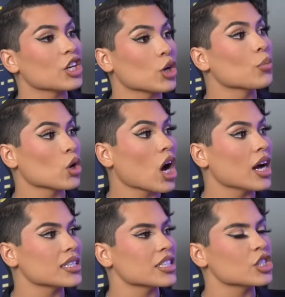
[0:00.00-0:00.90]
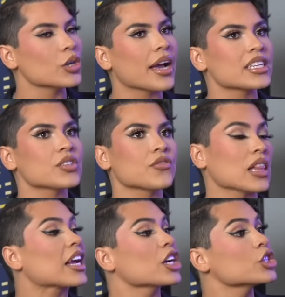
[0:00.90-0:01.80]
normal content. You guys
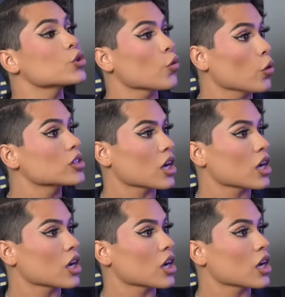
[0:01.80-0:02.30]
like controlled